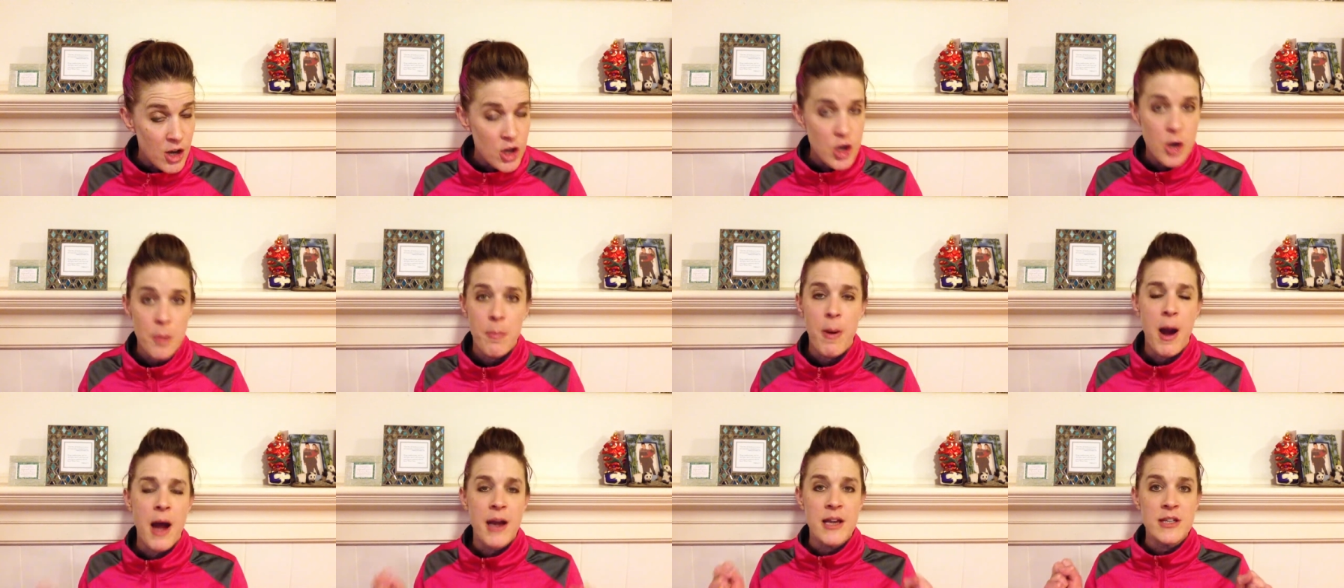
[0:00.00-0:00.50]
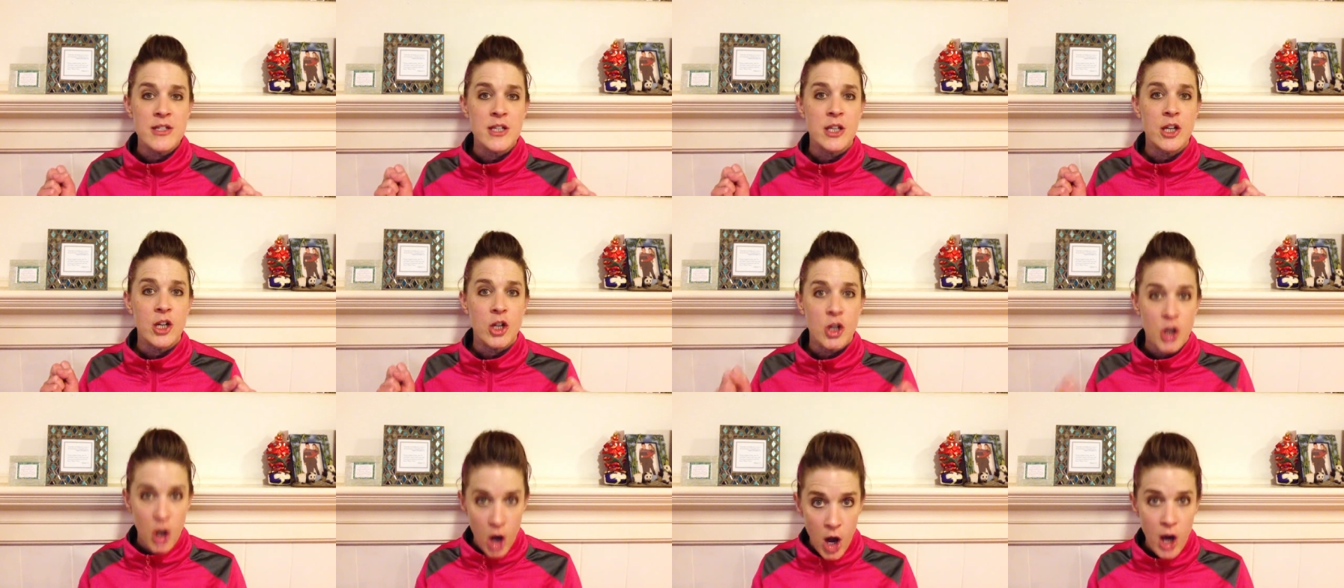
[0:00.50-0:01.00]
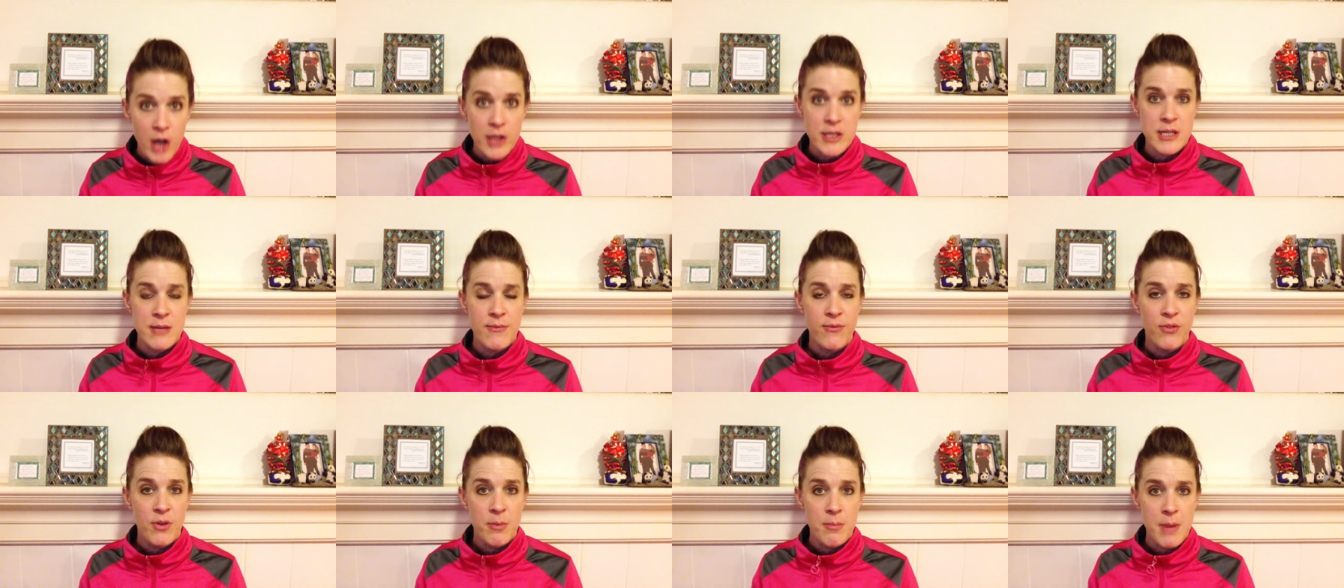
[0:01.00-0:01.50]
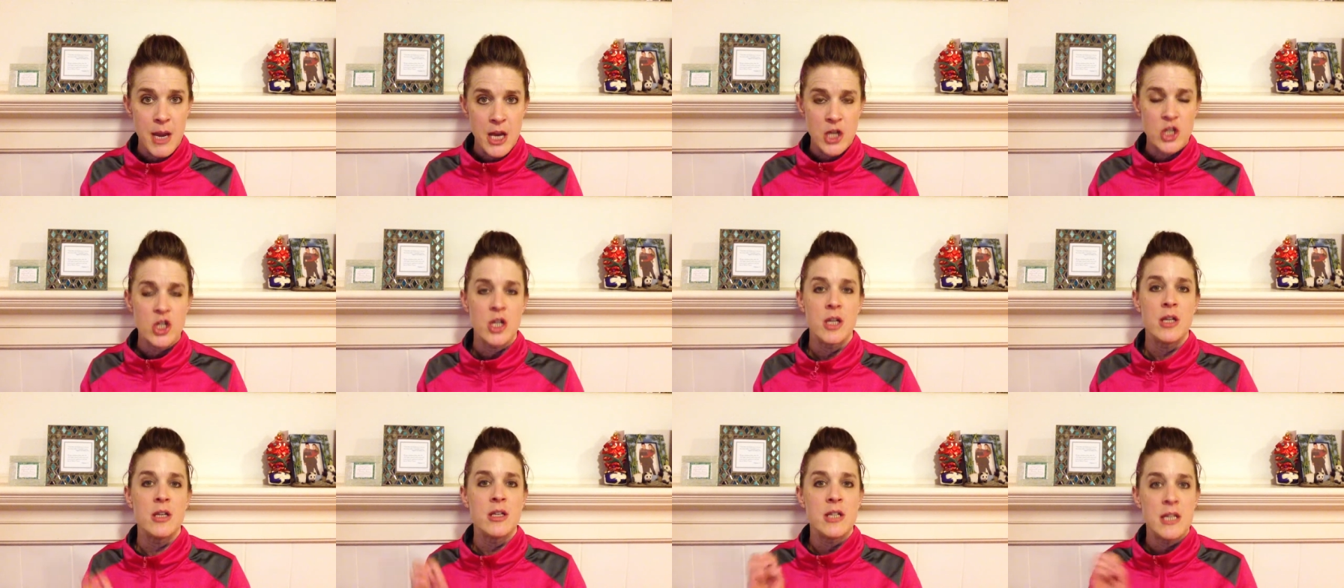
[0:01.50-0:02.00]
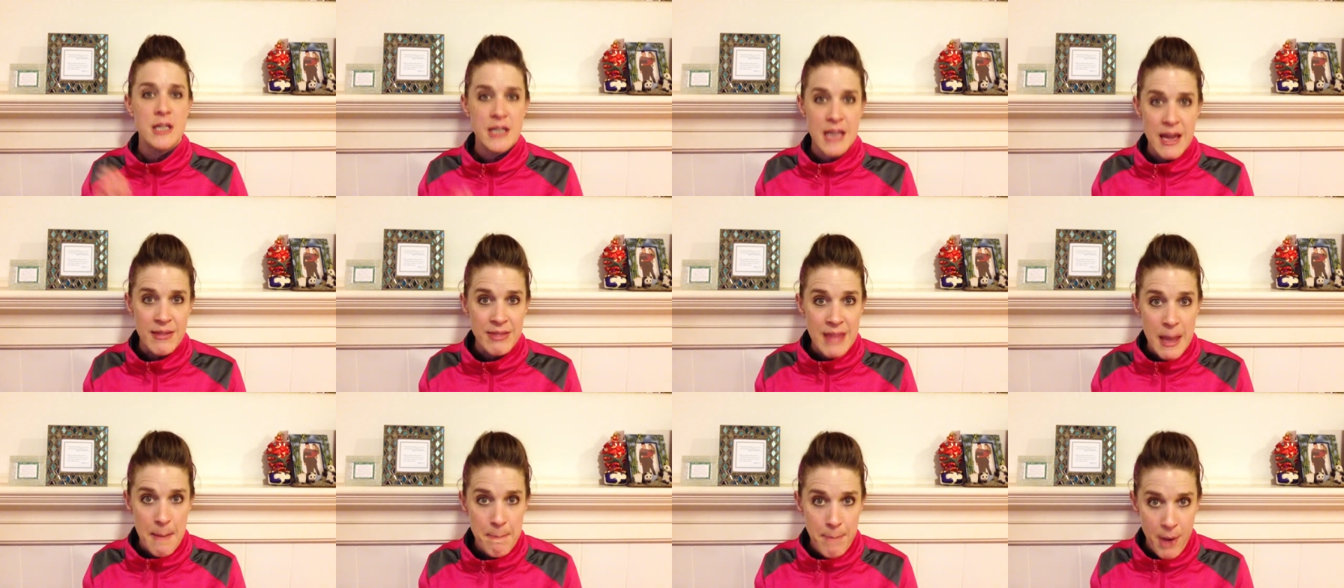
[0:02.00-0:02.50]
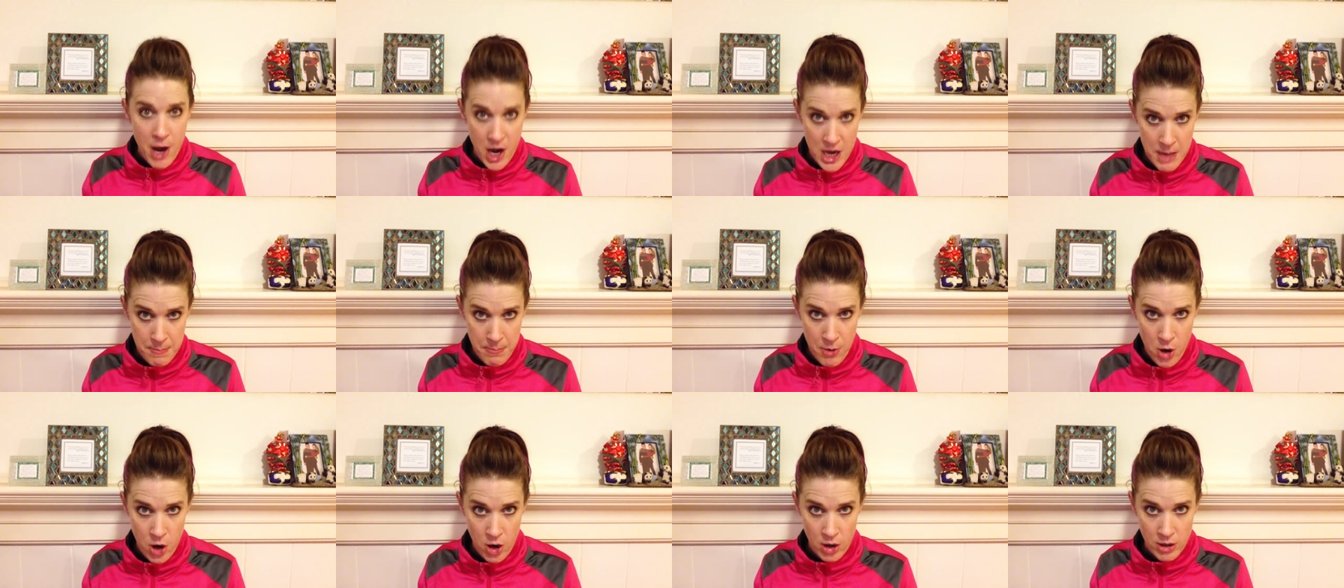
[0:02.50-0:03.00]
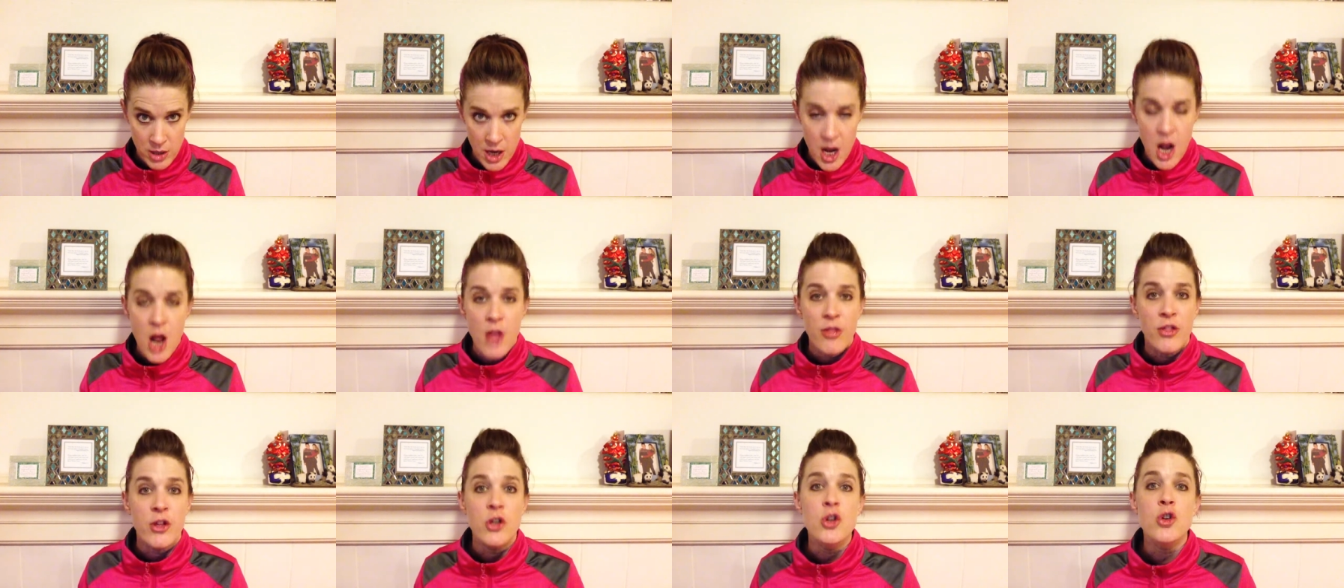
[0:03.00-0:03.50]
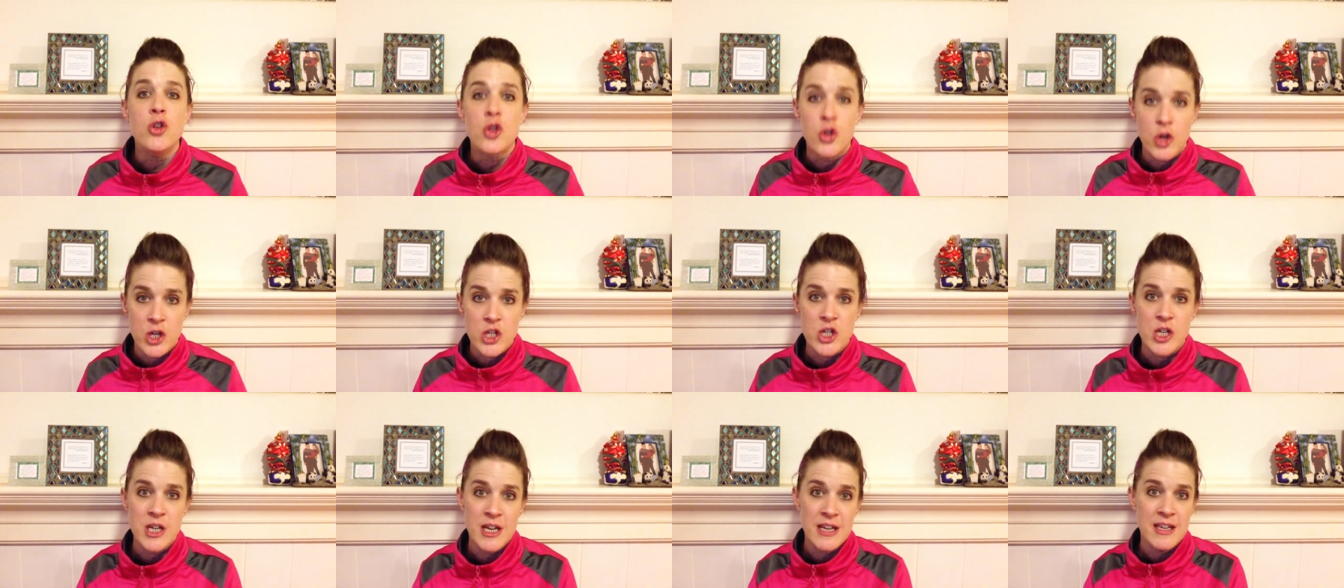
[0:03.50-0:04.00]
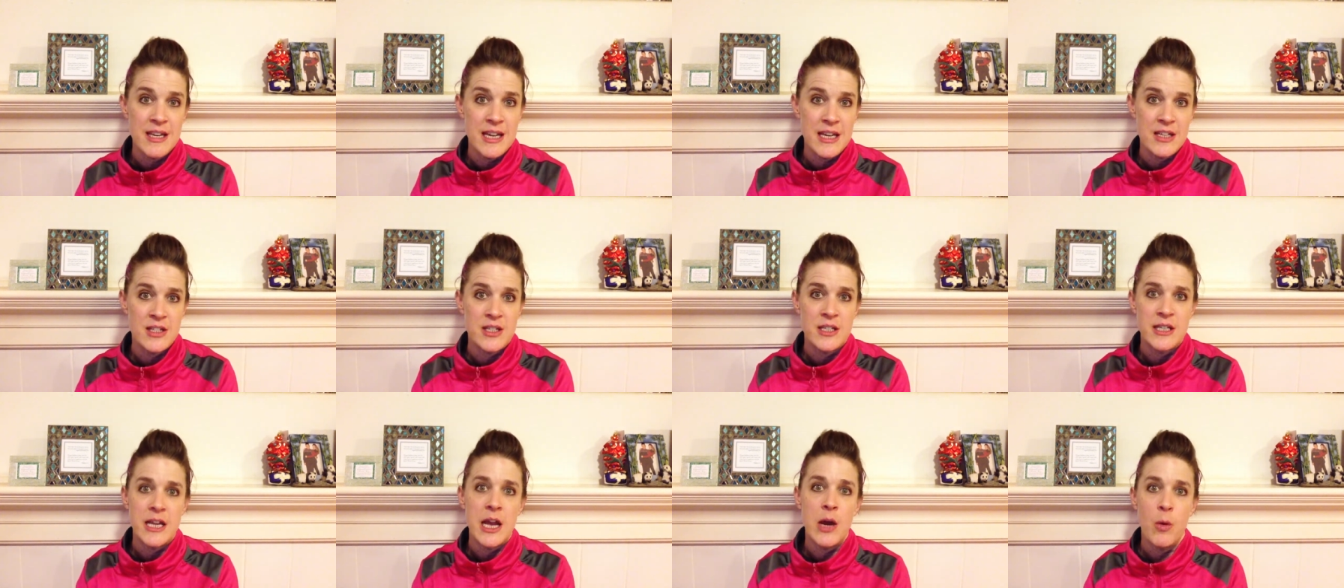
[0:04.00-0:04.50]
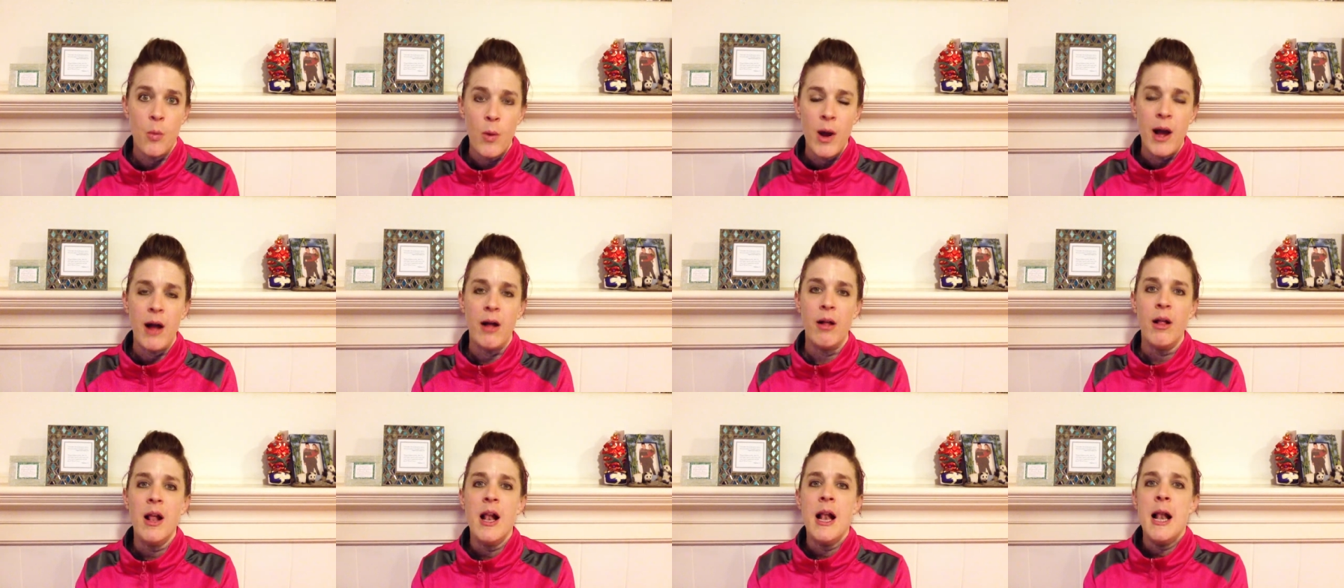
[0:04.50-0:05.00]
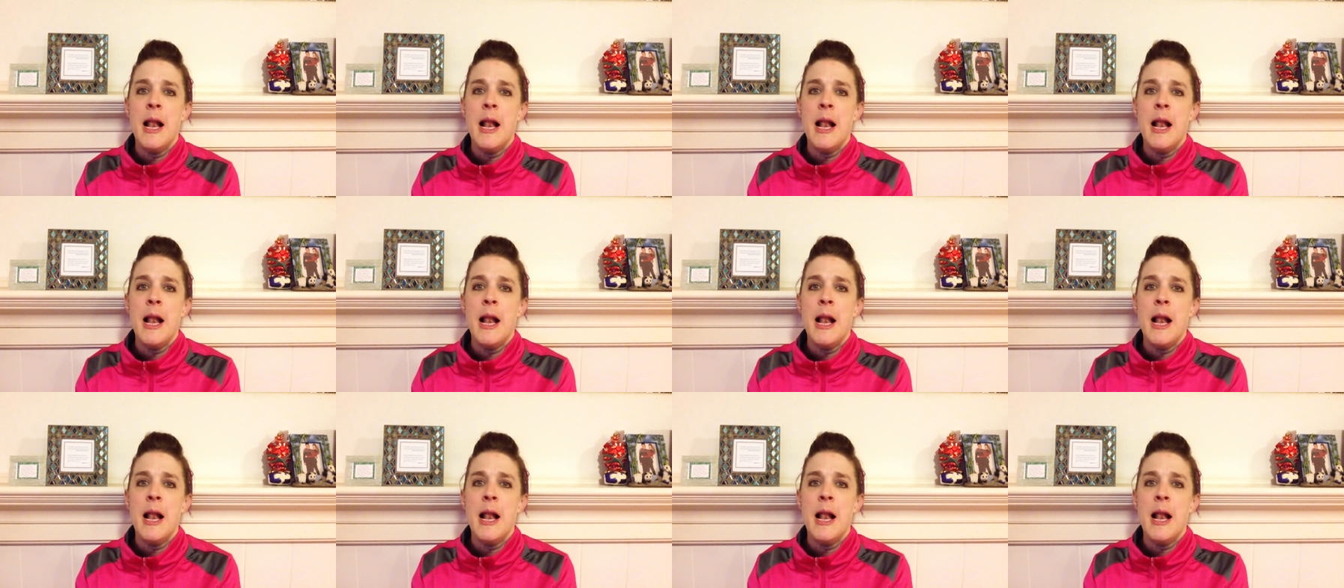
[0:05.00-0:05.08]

your body's going to cause inflammation to get that body part the nutrition it needs to get well.